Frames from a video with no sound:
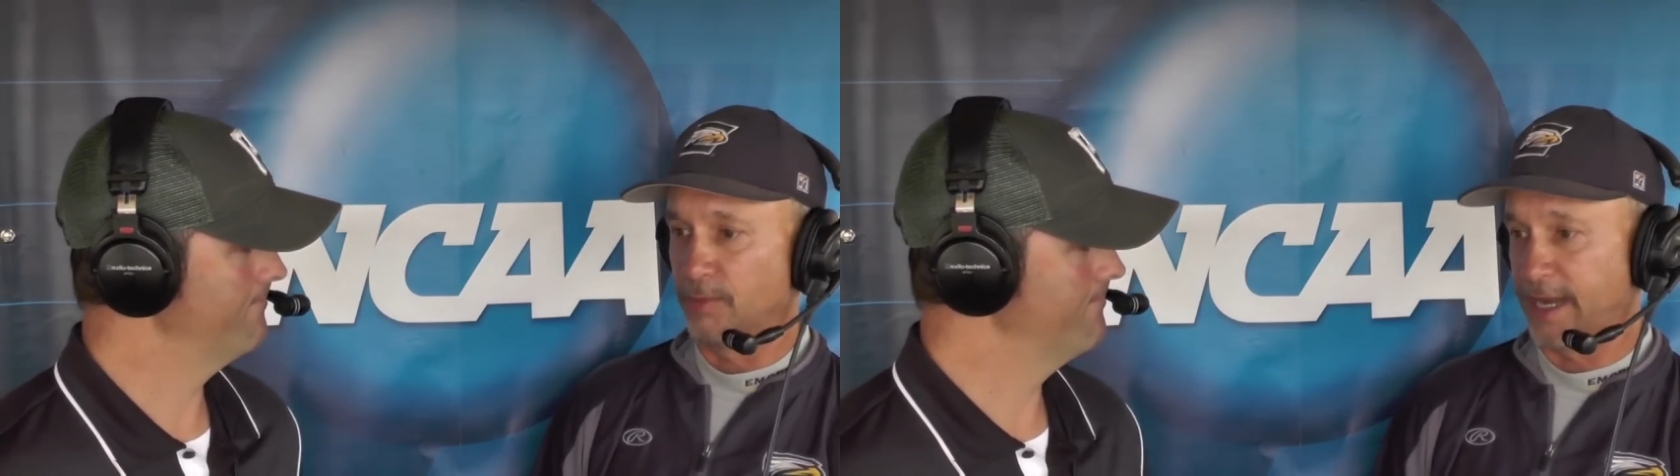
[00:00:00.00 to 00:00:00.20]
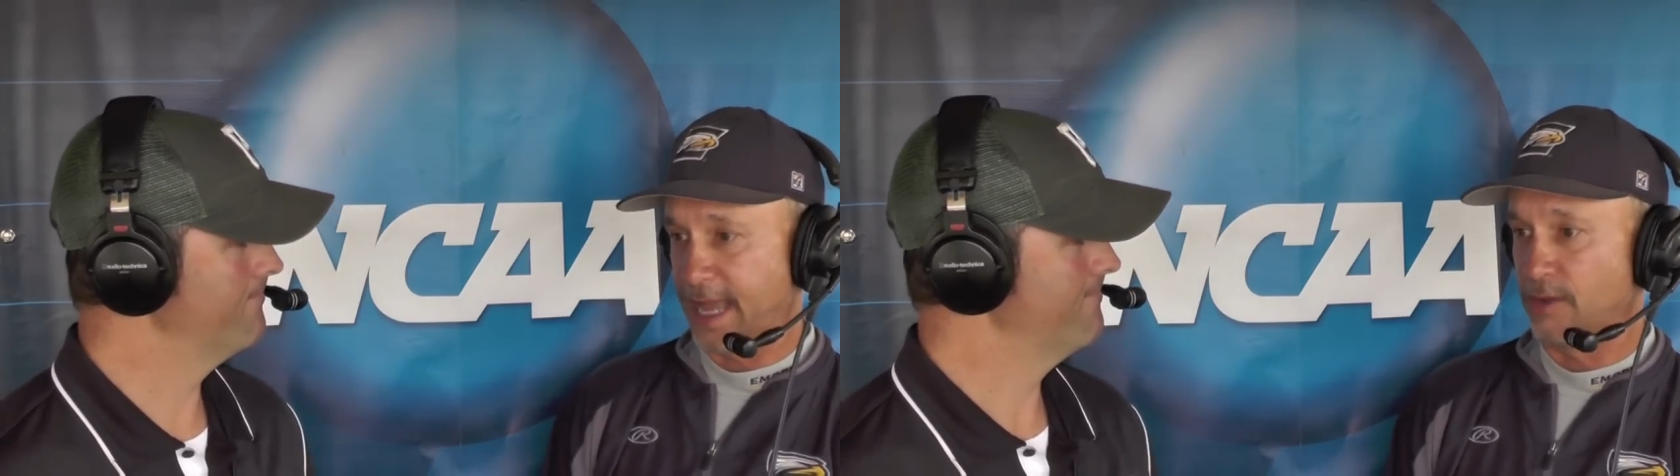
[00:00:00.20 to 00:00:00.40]

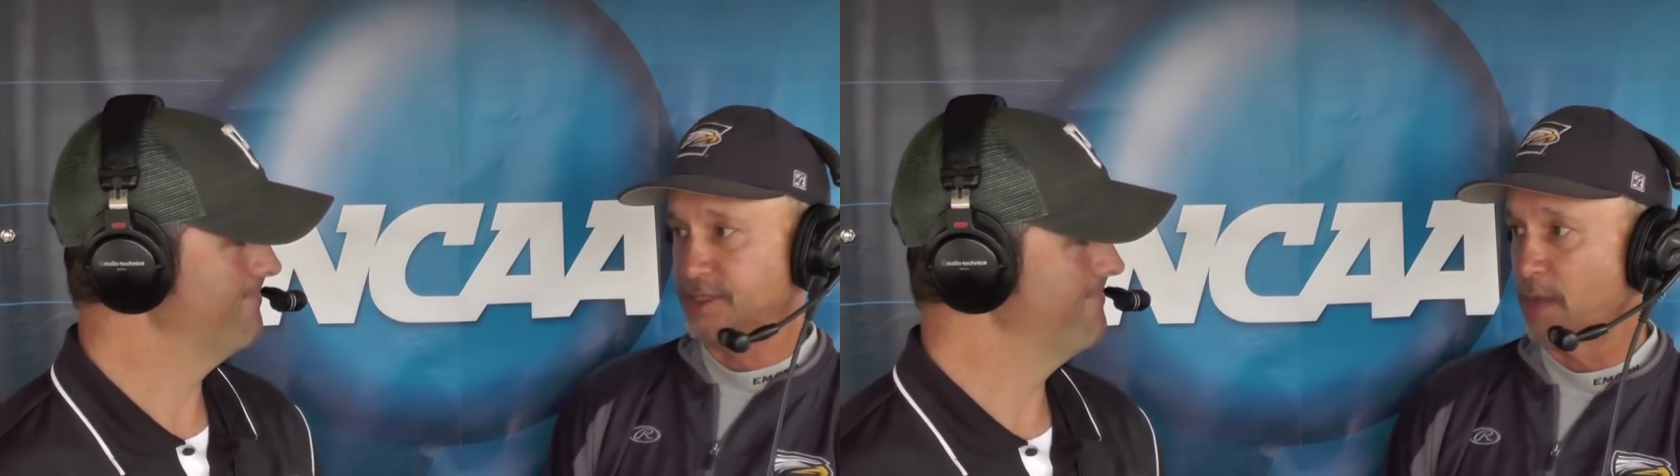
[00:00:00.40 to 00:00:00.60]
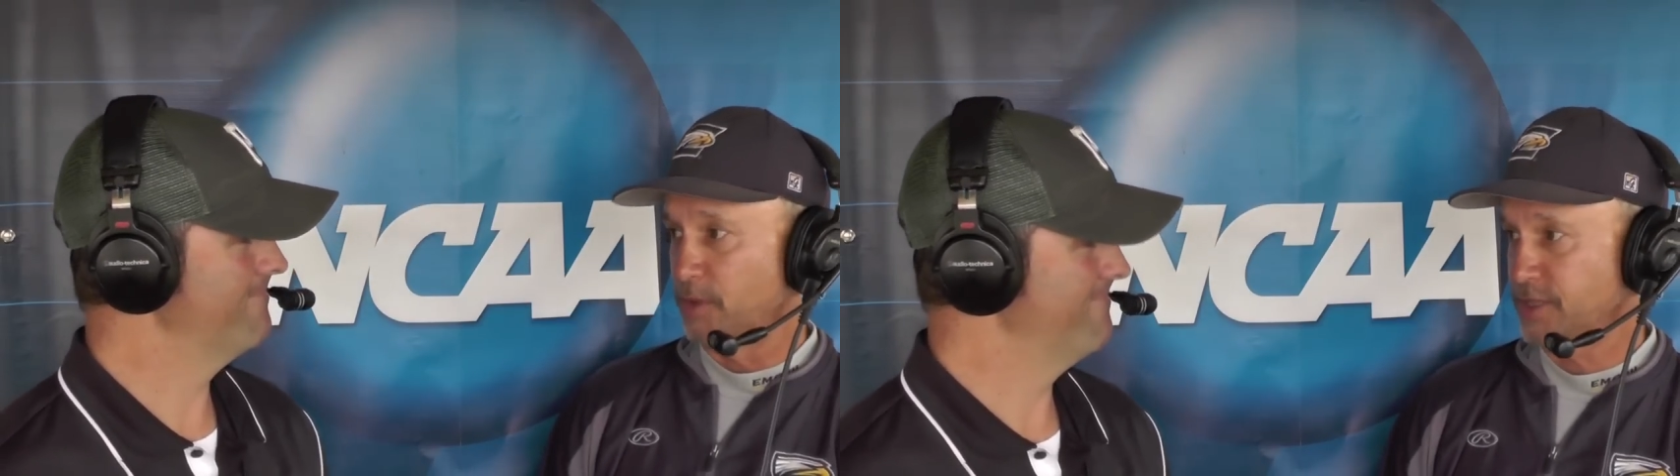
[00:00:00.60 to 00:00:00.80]
and right now
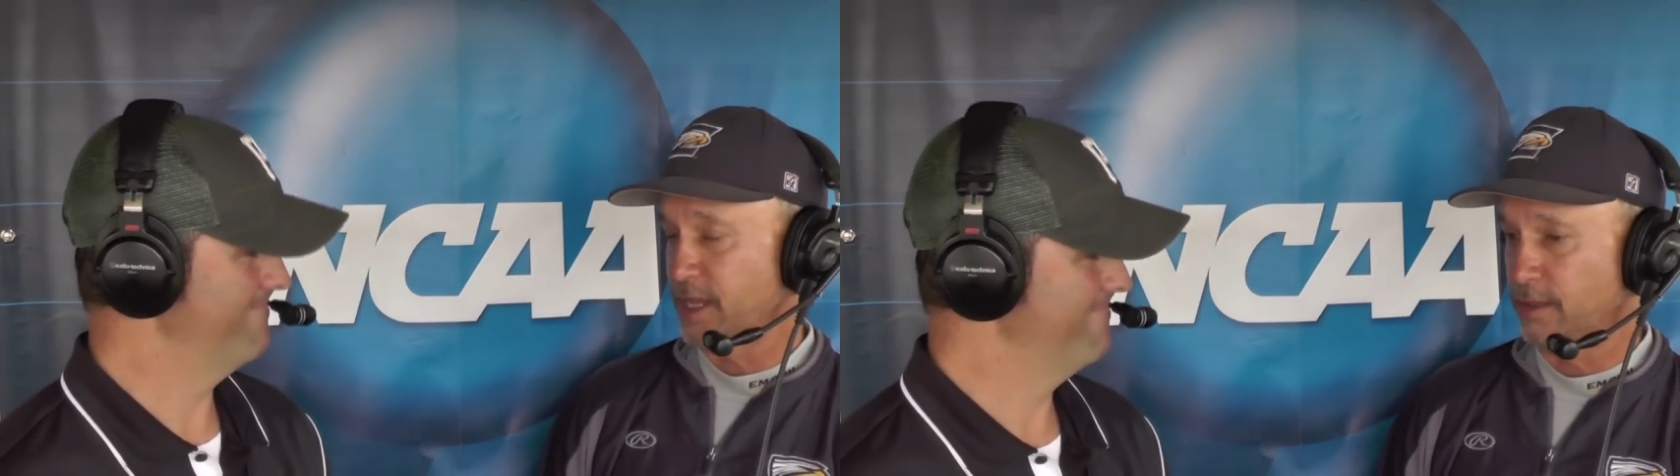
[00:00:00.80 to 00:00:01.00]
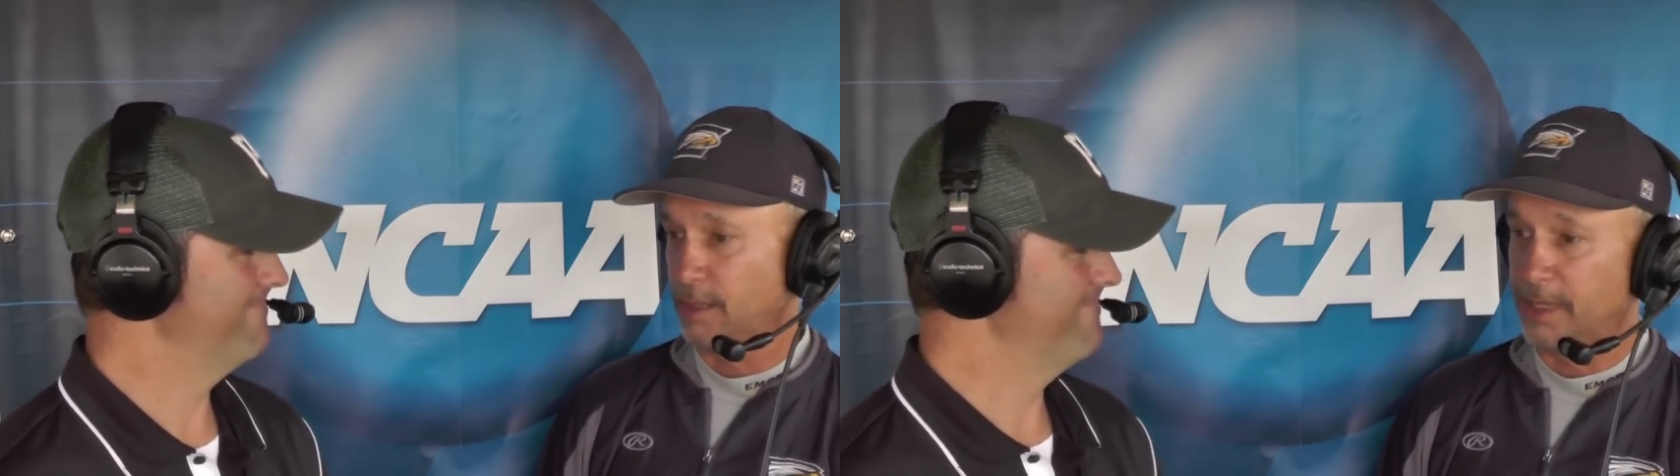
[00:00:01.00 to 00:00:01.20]
his elbow's
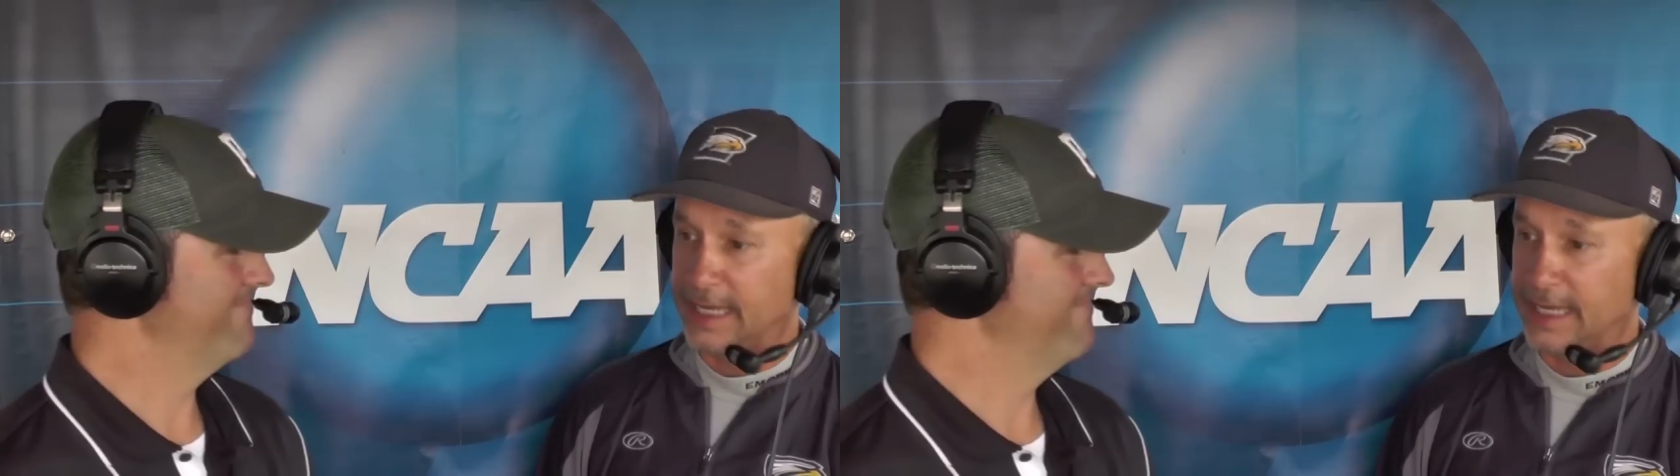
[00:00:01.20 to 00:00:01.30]
killing him,